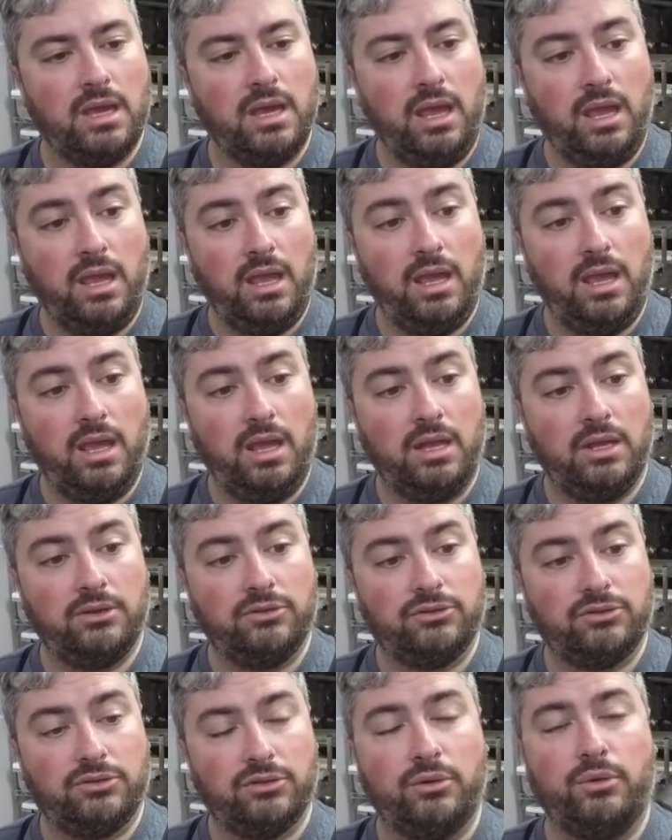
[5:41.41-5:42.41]

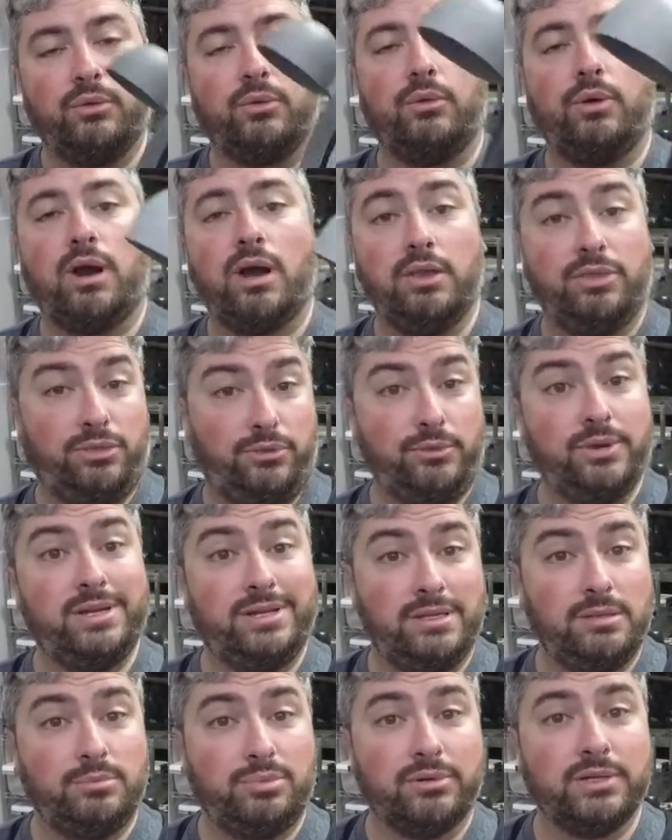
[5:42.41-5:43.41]
And so I
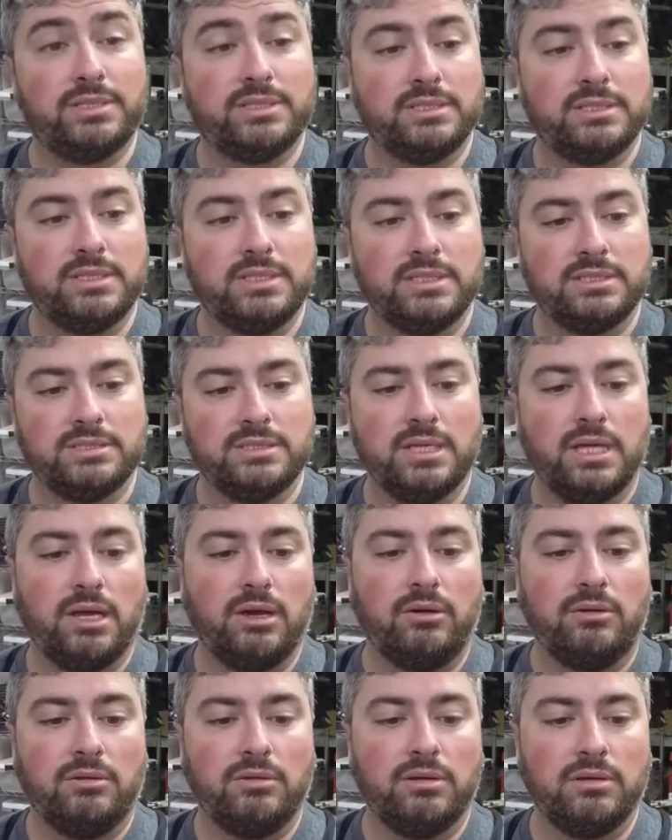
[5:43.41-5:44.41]
3D printed these. Now